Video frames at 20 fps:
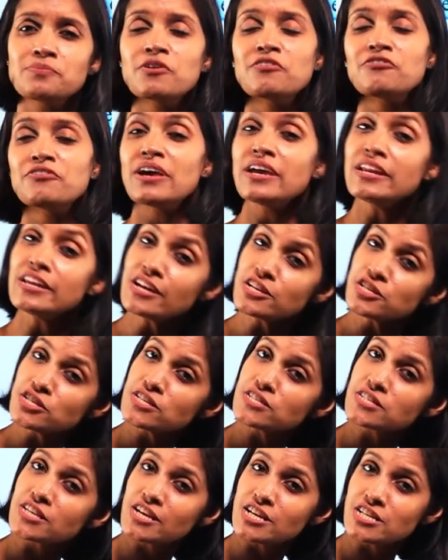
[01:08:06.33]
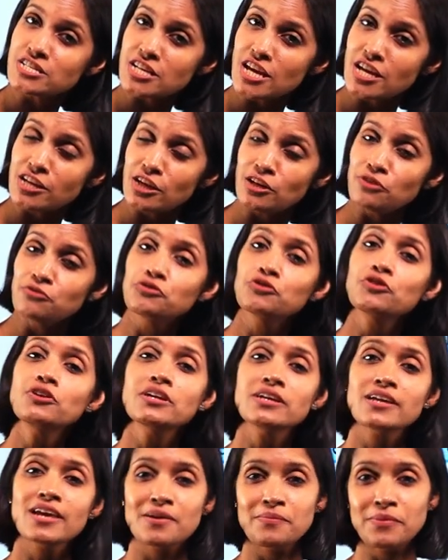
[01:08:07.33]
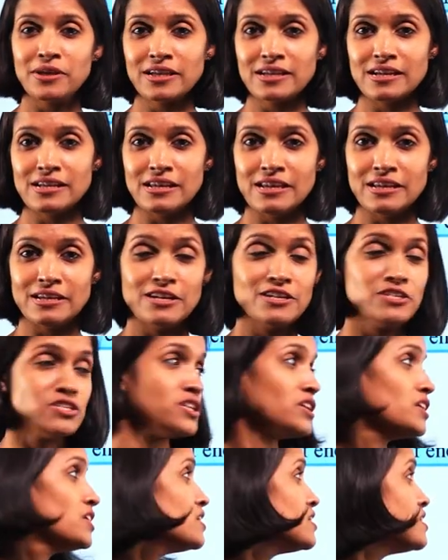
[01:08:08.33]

of energy is contained in food? Chemical energy.